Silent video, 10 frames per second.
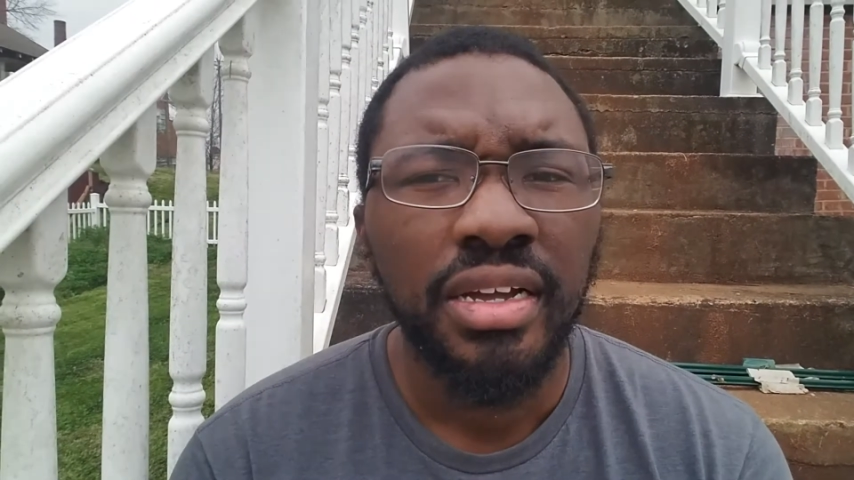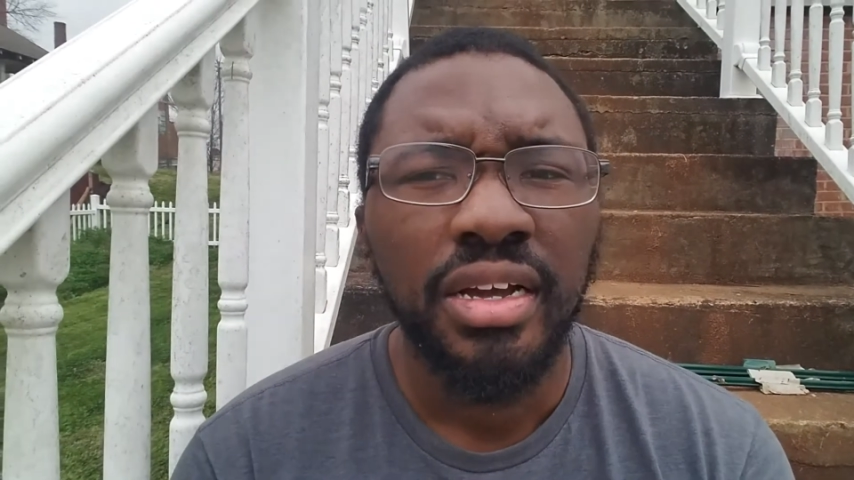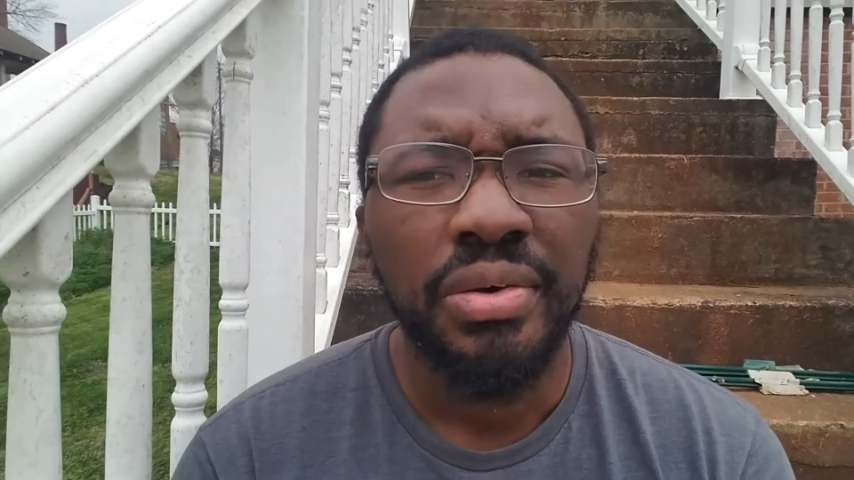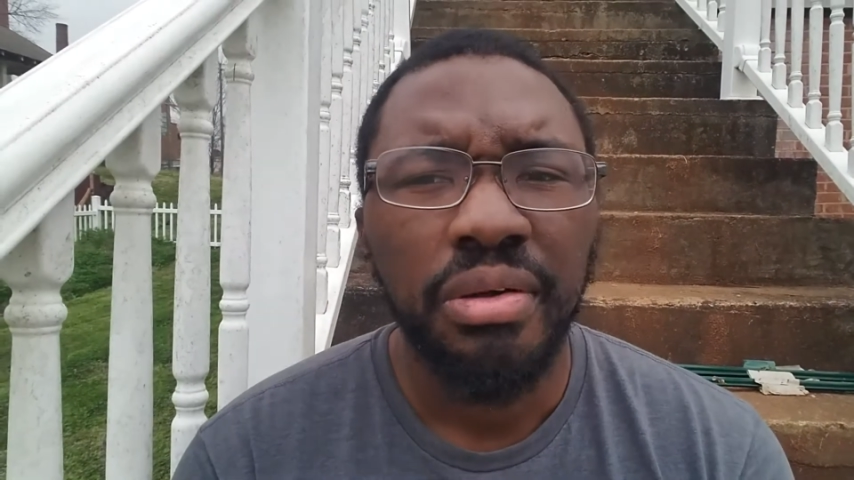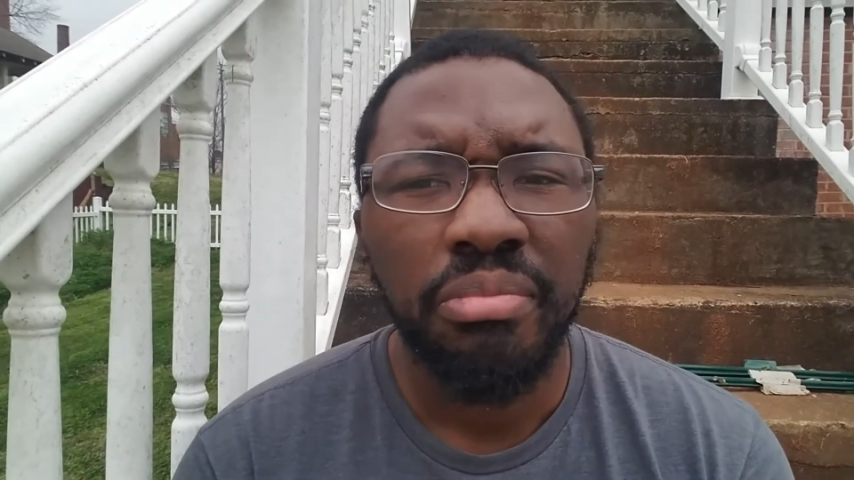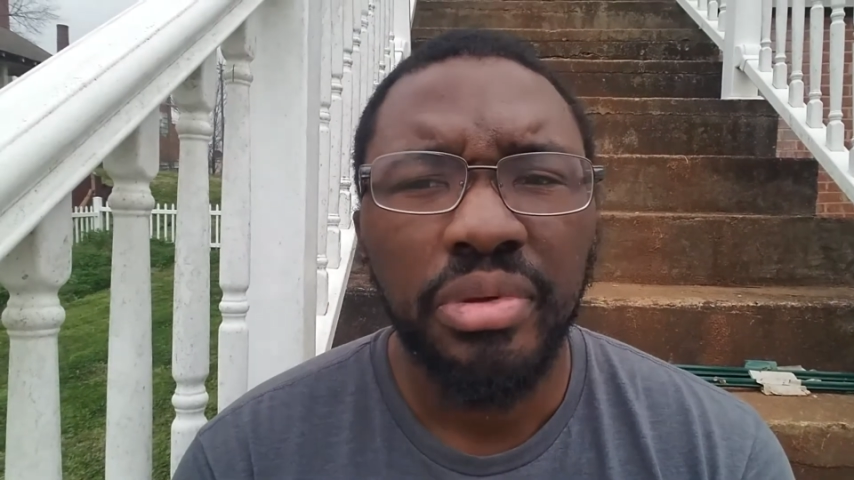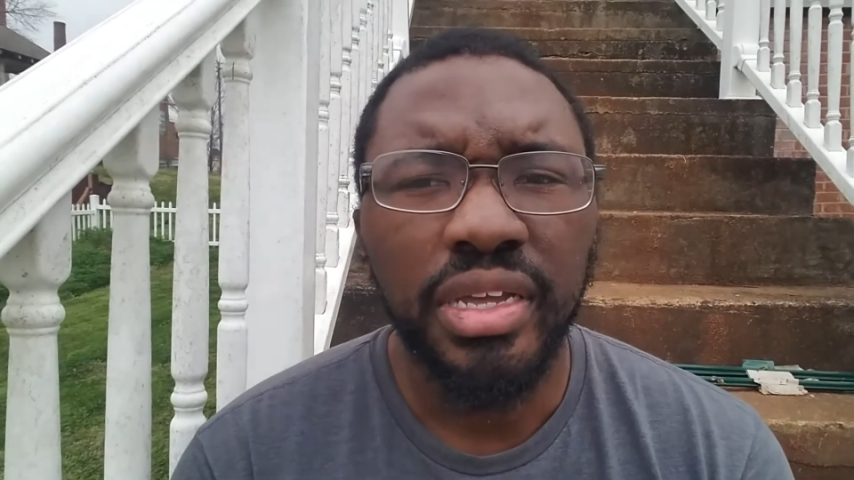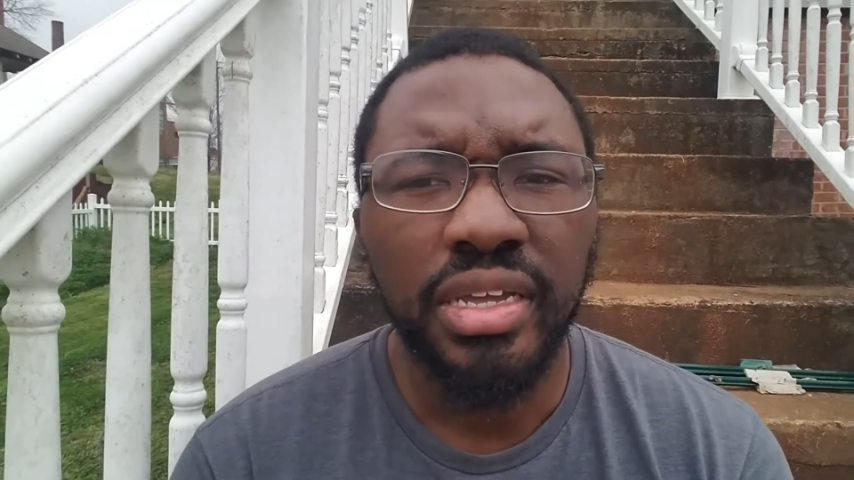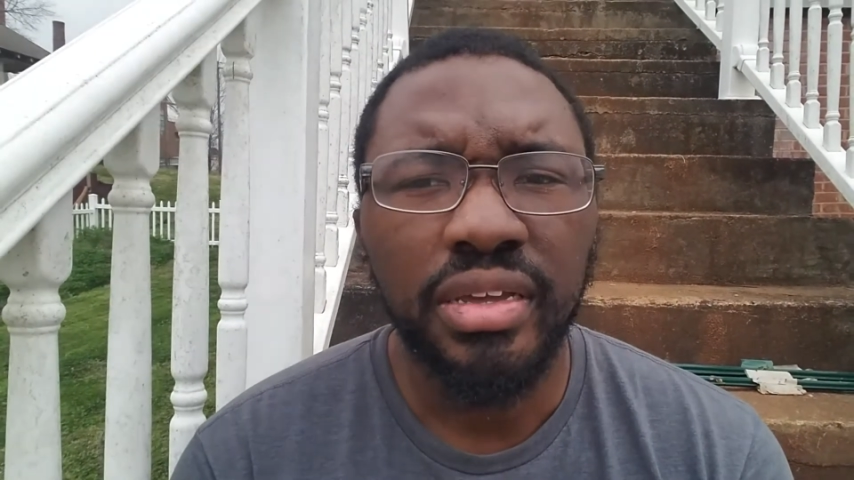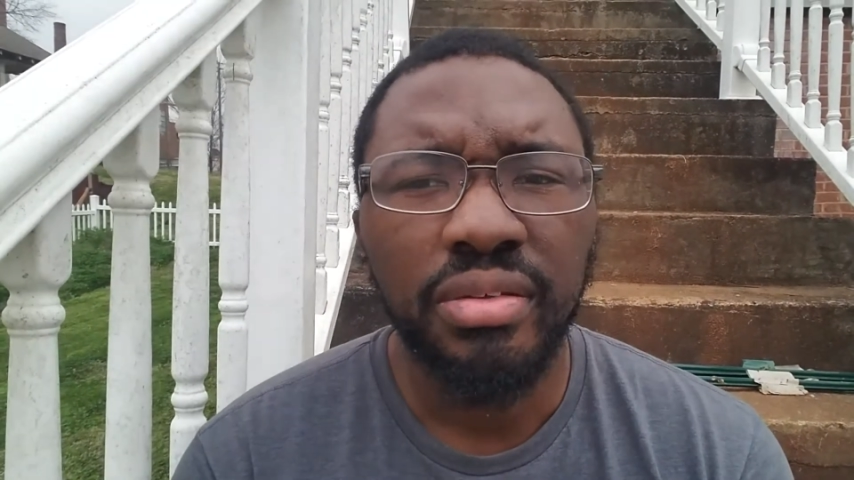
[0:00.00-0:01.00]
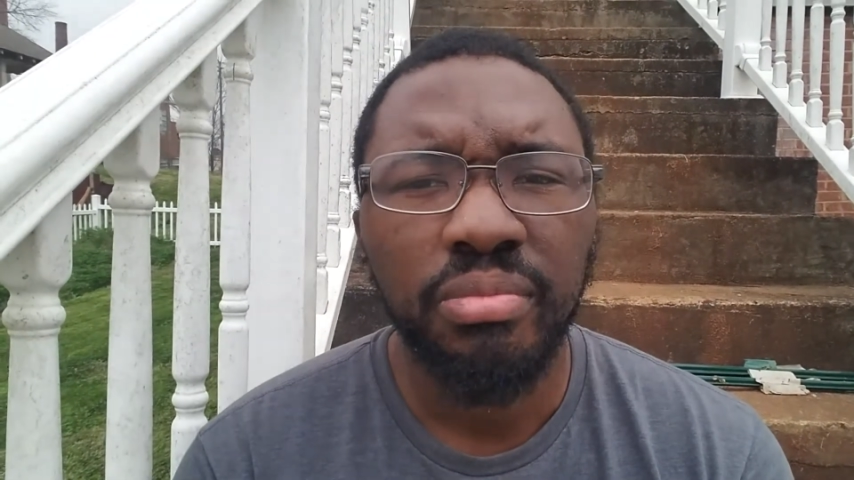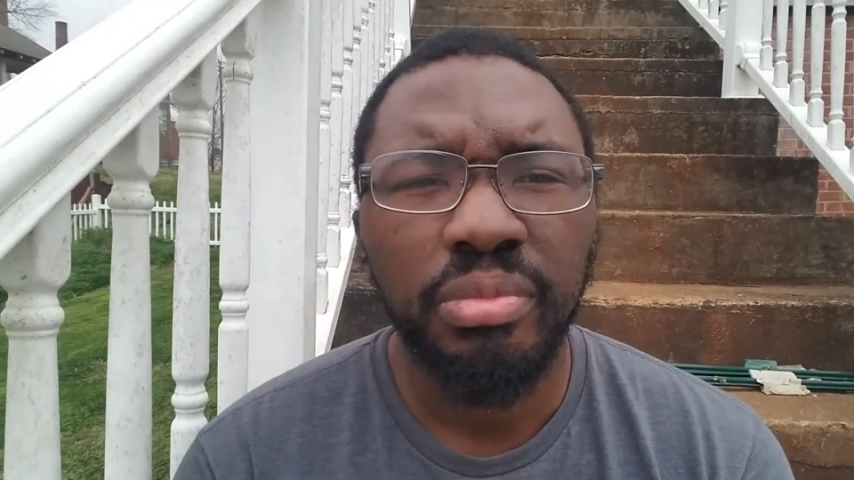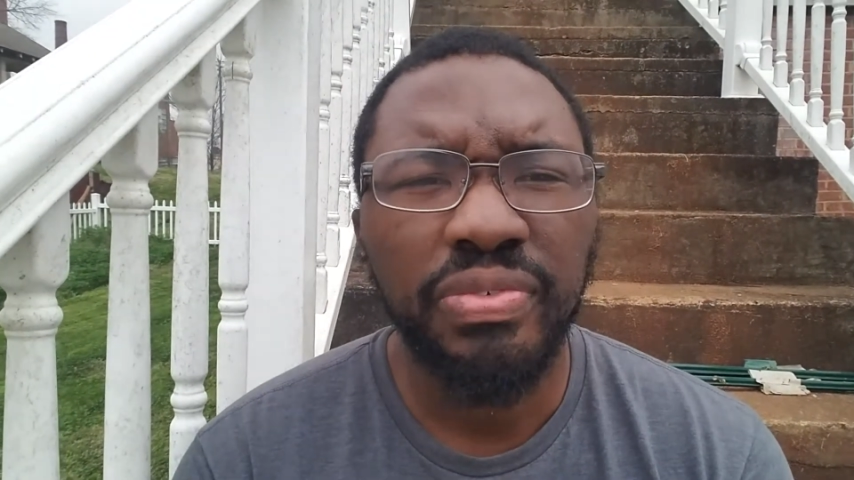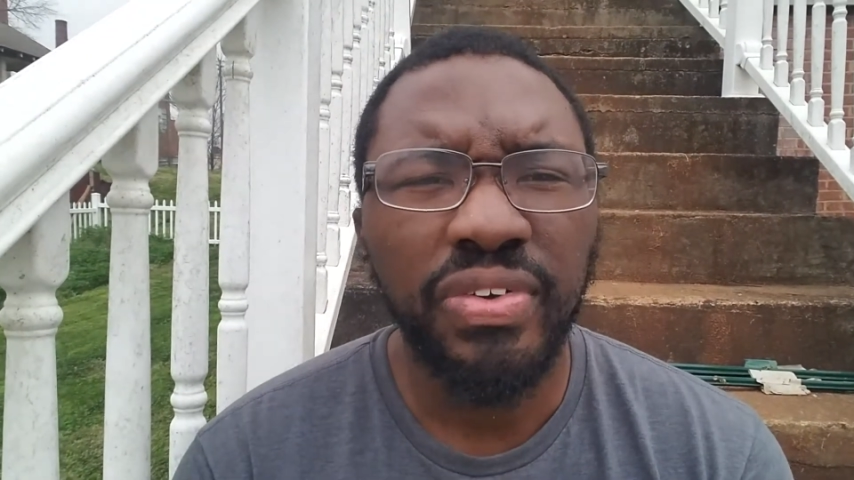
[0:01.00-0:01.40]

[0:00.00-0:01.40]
would be for